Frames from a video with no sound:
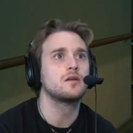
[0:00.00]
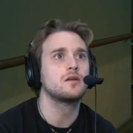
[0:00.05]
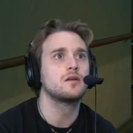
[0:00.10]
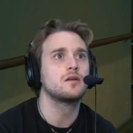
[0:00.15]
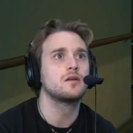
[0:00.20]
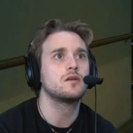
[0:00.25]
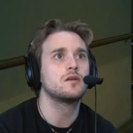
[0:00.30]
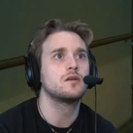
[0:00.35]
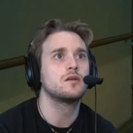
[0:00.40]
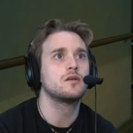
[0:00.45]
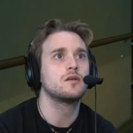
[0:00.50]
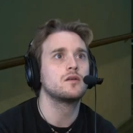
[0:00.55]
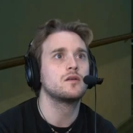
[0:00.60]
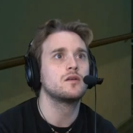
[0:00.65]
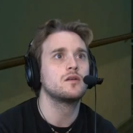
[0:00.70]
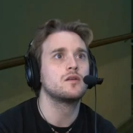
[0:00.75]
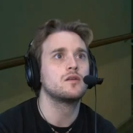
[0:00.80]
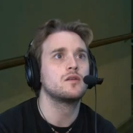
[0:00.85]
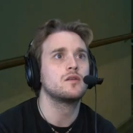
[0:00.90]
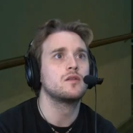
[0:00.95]

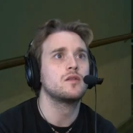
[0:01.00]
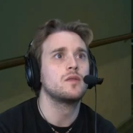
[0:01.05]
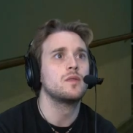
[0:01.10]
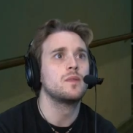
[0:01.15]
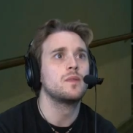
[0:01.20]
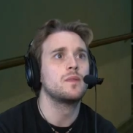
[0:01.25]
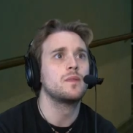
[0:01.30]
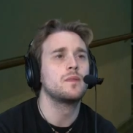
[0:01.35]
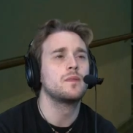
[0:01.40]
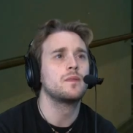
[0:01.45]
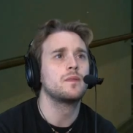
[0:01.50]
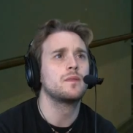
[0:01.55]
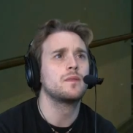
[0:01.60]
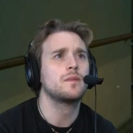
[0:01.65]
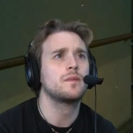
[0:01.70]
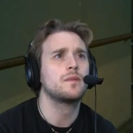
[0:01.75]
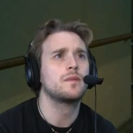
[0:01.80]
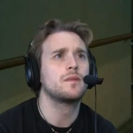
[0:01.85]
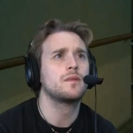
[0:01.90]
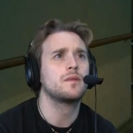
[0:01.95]

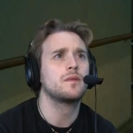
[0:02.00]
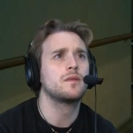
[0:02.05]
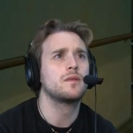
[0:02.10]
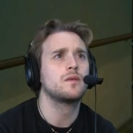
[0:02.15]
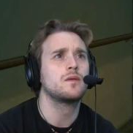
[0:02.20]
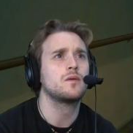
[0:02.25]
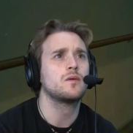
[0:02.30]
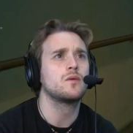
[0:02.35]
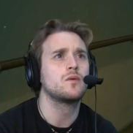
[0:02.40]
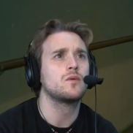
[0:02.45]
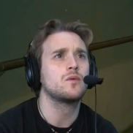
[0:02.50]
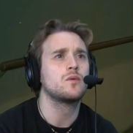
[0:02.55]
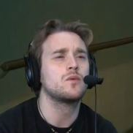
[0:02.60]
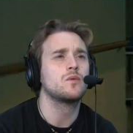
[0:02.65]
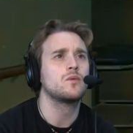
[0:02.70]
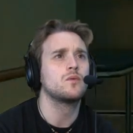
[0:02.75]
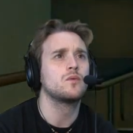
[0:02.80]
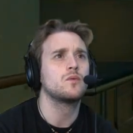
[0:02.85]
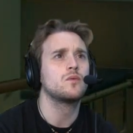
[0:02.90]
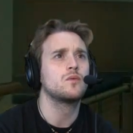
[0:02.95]

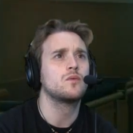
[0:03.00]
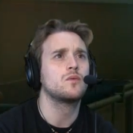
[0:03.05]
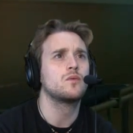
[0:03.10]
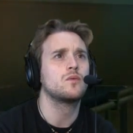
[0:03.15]
Nobody speaks.